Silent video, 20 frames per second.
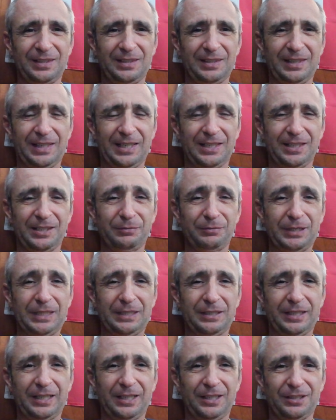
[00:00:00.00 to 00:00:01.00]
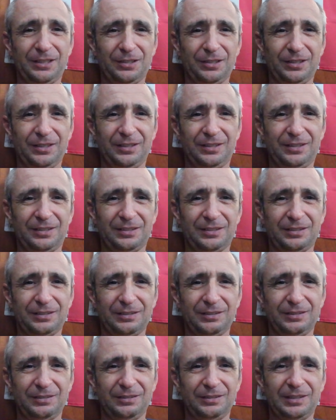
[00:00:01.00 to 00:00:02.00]
and if that anchor is
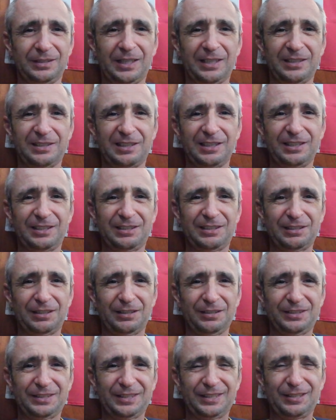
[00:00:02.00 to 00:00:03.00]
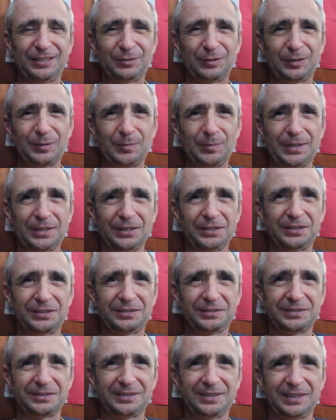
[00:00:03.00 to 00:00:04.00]
nicely sucked into the mud,
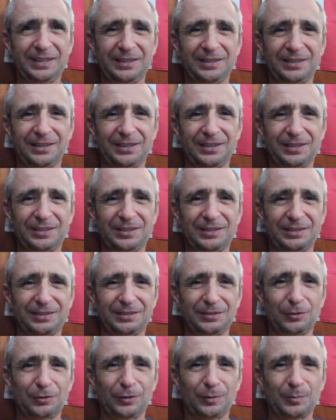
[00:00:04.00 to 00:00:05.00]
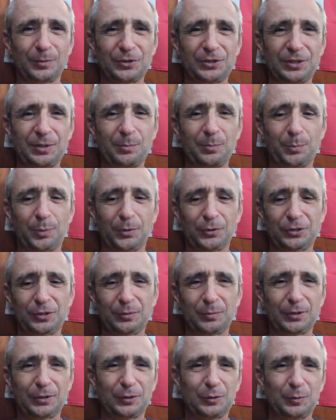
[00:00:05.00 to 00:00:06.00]
it is almost
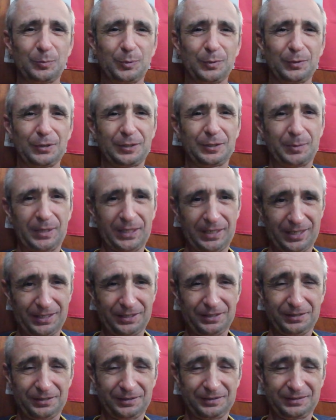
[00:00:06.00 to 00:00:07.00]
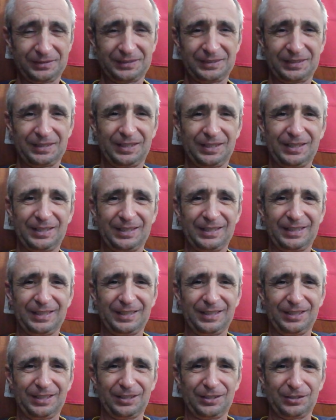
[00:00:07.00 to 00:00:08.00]
impossible to pull it by hand.
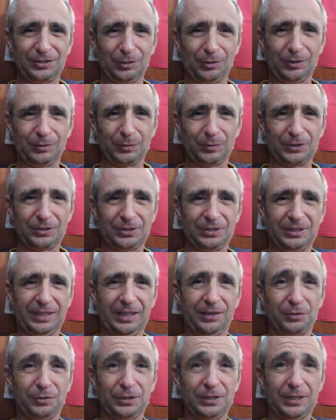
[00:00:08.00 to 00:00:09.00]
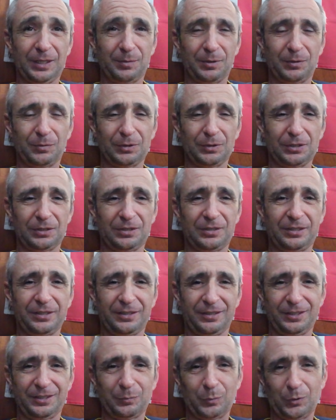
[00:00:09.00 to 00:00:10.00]
So it was, every time it was a
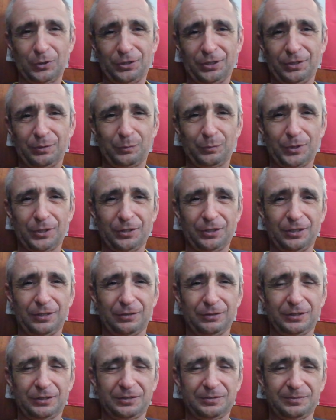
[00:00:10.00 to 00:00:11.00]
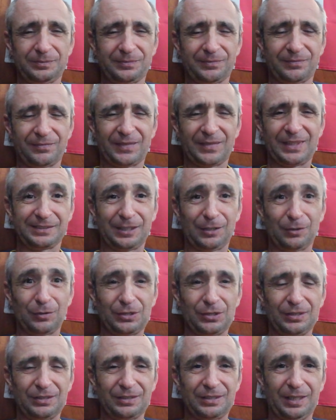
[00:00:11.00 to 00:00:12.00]
serious workout. Now,
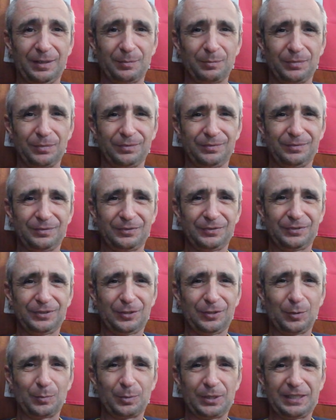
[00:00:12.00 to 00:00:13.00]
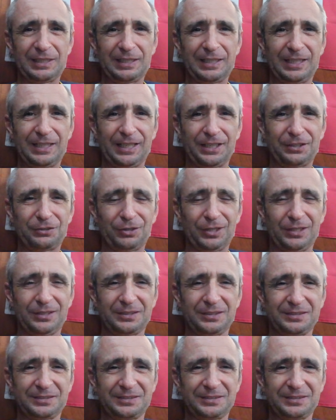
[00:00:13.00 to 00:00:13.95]
since I'm completely electric,